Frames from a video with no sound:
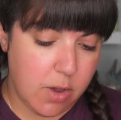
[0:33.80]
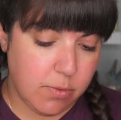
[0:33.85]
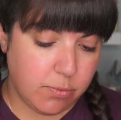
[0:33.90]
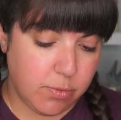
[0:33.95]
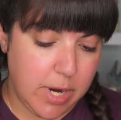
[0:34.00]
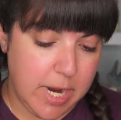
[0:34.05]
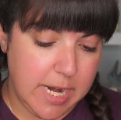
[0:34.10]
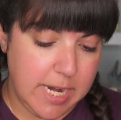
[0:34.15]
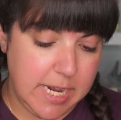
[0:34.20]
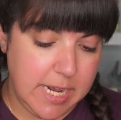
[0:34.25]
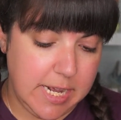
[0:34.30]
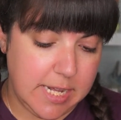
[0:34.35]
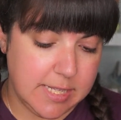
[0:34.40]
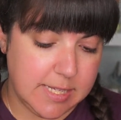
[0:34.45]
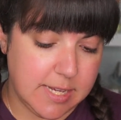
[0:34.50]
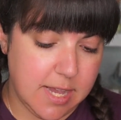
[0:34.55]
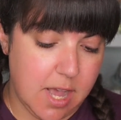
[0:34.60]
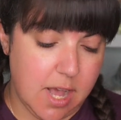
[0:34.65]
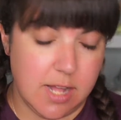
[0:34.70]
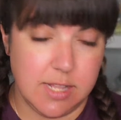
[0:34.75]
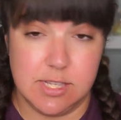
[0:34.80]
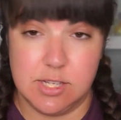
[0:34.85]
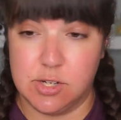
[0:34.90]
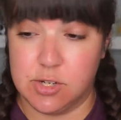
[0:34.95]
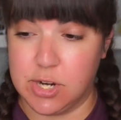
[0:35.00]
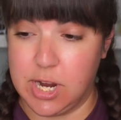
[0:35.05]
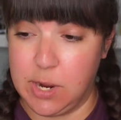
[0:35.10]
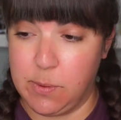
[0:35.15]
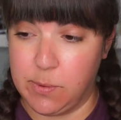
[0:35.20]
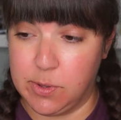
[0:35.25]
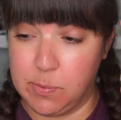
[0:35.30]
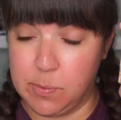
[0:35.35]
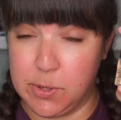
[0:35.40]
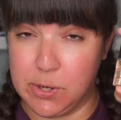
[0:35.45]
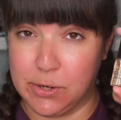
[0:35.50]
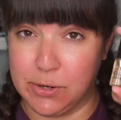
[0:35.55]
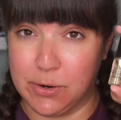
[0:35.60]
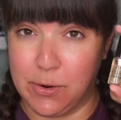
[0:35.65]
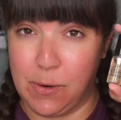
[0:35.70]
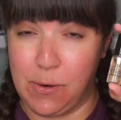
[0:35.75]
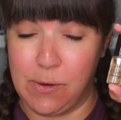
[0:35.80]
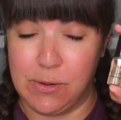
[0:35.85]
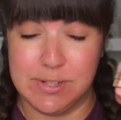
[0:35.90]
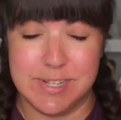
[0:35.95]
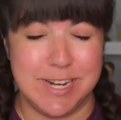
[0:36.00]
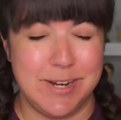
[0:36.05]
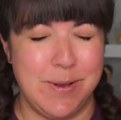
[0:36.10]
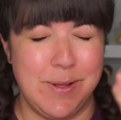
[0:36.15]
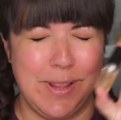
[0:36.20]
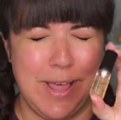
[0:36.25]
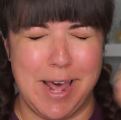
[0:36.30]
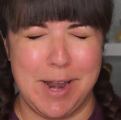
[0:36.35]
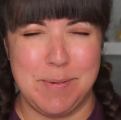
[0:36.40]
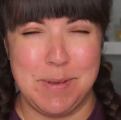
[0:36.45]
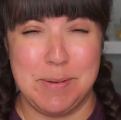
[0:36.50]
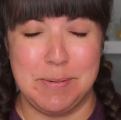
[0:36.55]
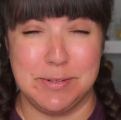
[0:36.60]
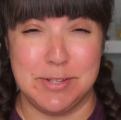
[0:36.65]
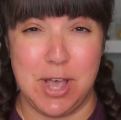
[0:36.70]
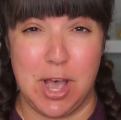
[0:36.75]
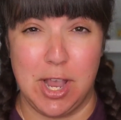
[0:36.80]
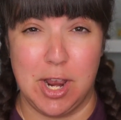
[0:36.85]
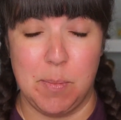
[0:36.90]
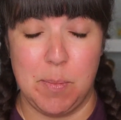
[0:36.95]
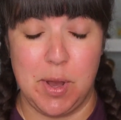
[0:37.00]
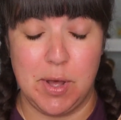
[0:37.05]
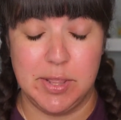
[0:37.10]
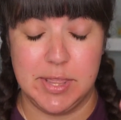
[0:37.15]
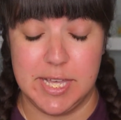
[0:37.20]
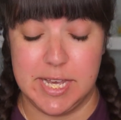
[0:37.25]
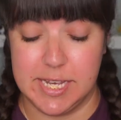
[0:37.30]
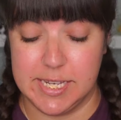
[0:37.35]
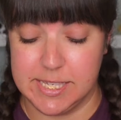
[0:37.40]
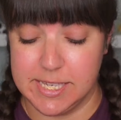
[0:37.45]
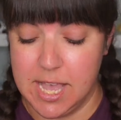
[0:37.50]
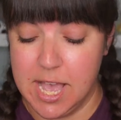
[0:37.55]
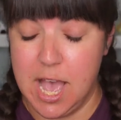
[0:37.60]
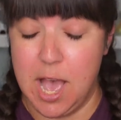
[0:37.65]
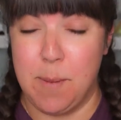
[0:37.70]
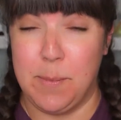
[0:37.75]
Radiance Concentrate with Pure Gold. I know a lot of people talk about this.